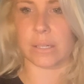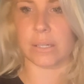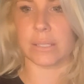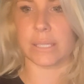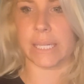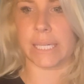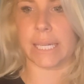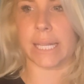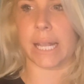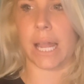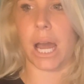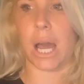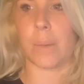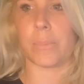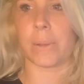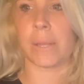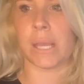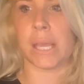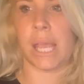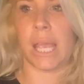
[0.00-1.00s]
cleaning up,
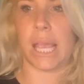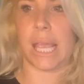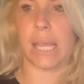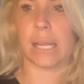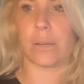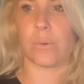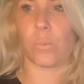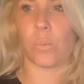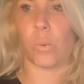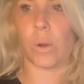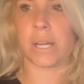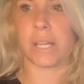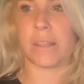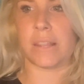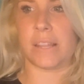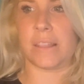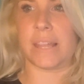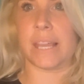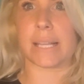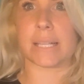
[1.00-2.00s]
and one of
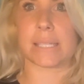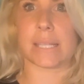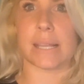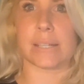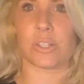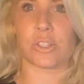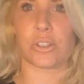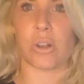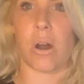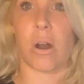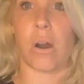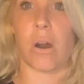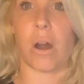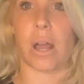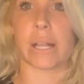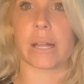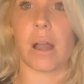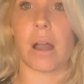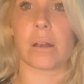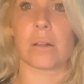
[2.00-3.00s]
the things I saw,
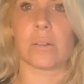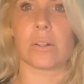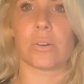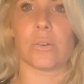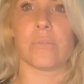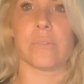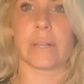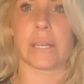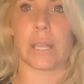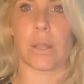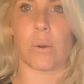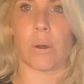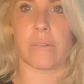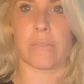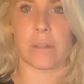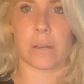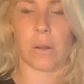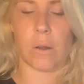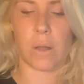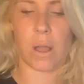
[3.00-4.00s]
I got a little video of
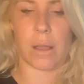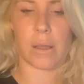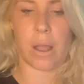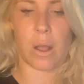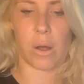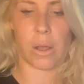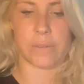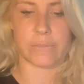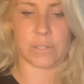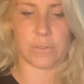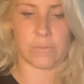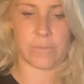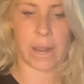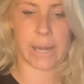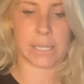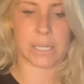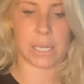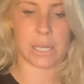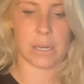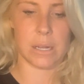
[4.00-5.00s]
it, I'll have to
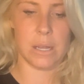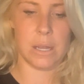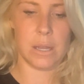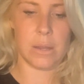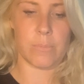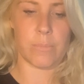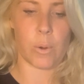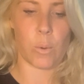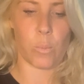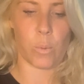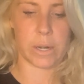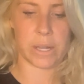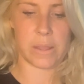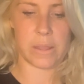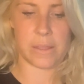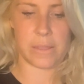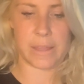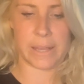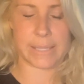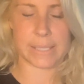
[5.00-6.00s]
find it. But one of
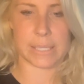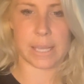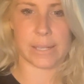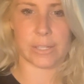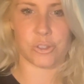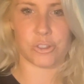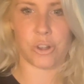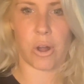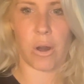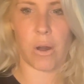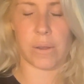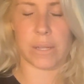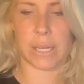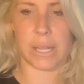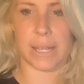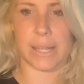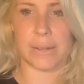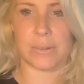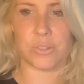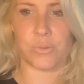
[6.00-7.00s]
the things I saw, and
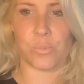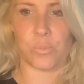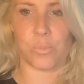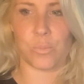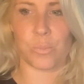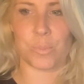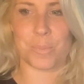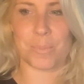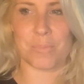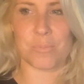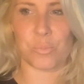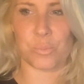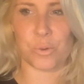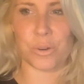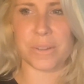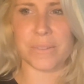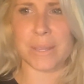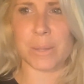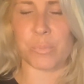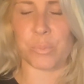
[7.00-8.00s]
it
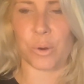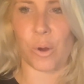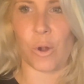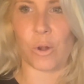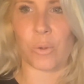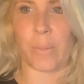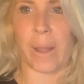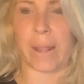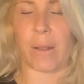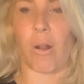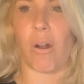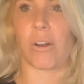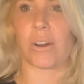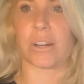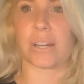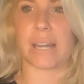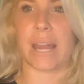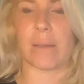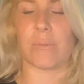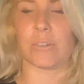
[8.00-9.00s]
really broke my
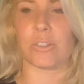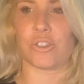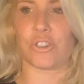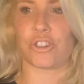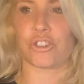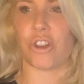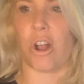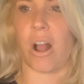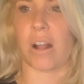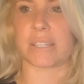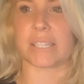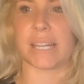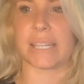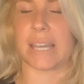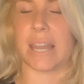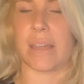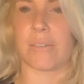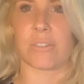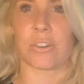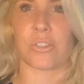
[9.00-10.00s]
heart, and I was shocked. I
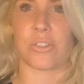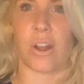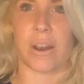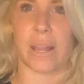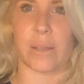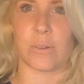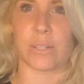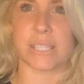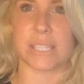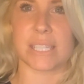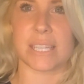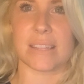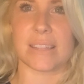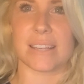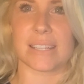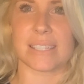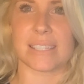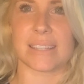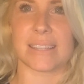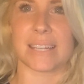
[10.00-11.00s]
never thought I would see
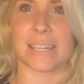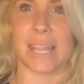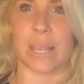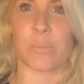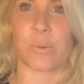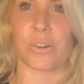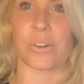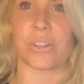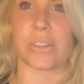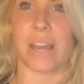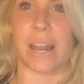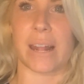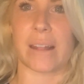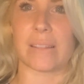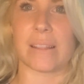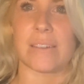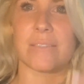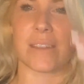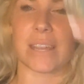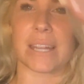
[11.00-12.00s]
this in the neighborhood that I
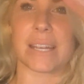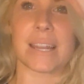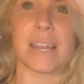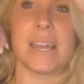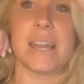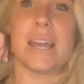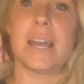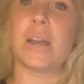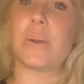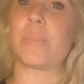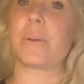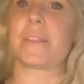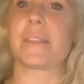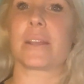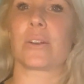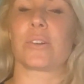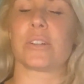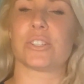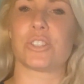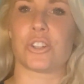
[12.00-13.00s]
live in. But
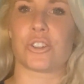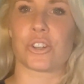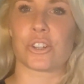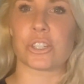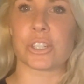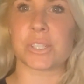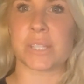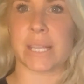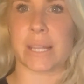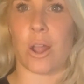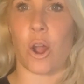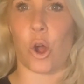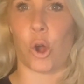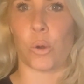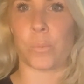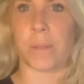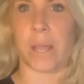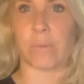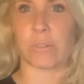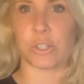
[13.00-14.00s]
there is a nursing
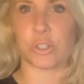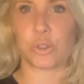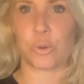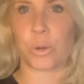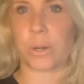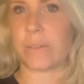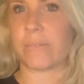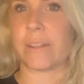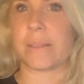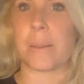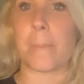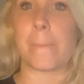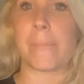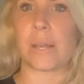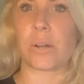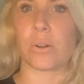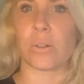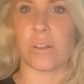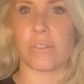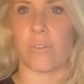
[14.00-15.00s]
home that was sort of in the
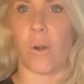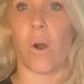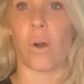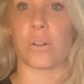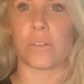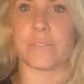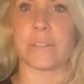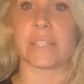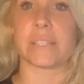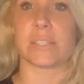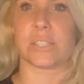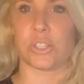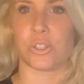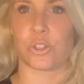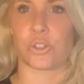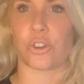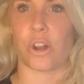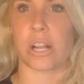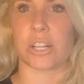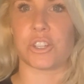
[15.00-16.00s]
middle of all of this
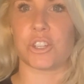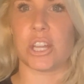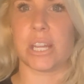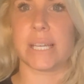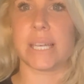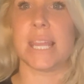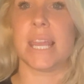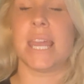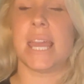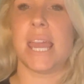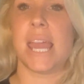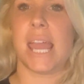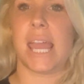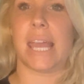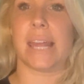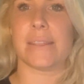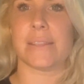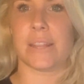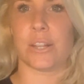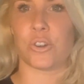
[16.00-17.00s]
destruction.
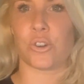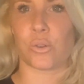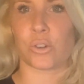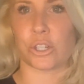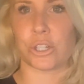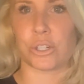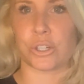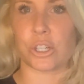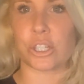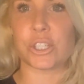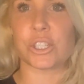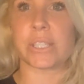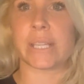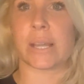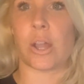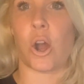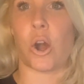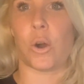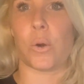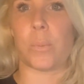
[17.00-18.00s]
And the nursing
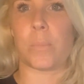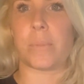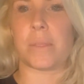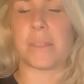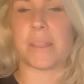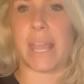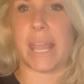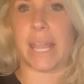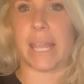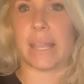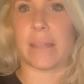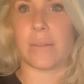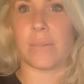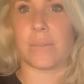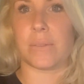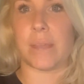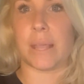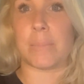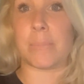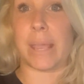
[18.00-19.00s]
home, they
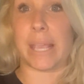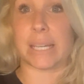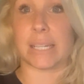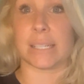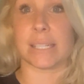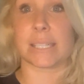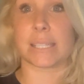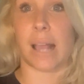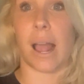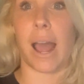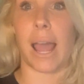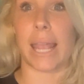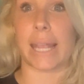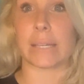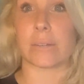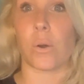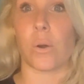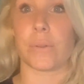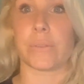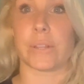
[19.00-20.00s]
made a sign
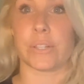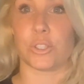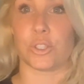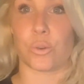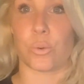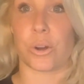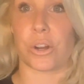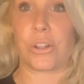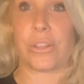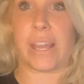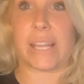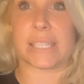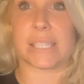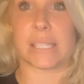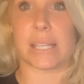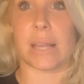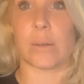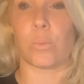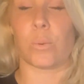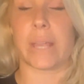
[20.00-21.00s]
on the door that
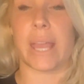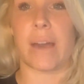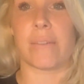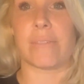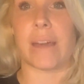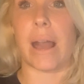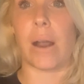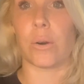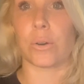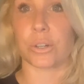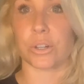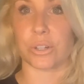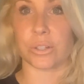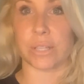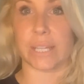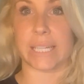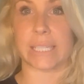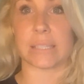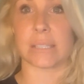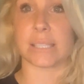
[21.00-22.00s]
said, "We have
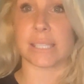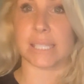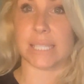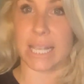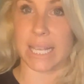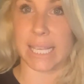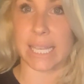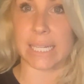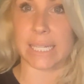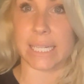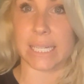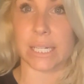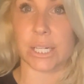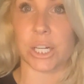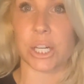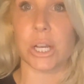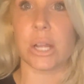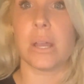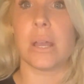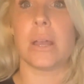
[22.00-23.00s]
elderly and sick in
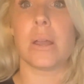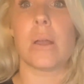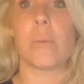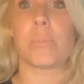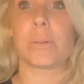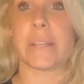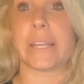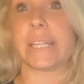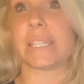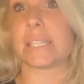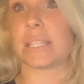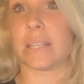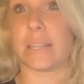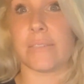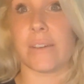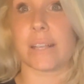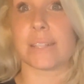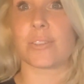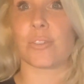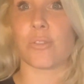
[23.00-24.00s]
here. Please leave
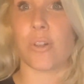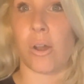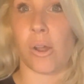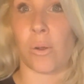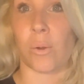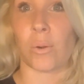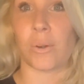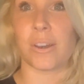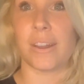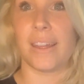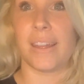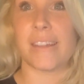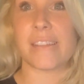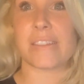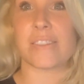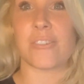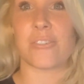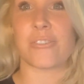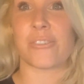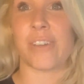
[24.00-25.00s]
us alone."
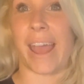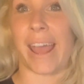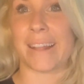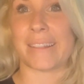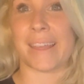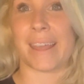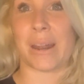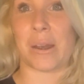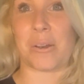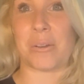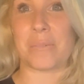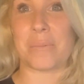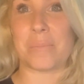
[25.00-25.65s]
The fact that